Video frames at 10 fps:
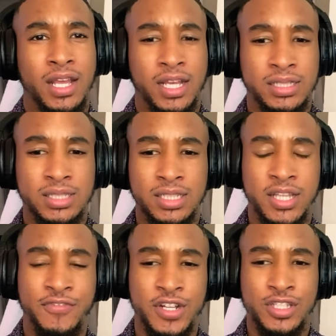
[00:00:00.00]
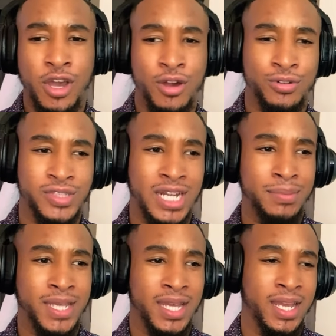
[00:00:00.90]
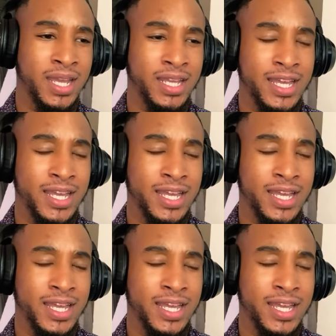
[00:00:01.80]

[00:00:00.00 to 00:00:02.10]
It's a different tone that I'm getting.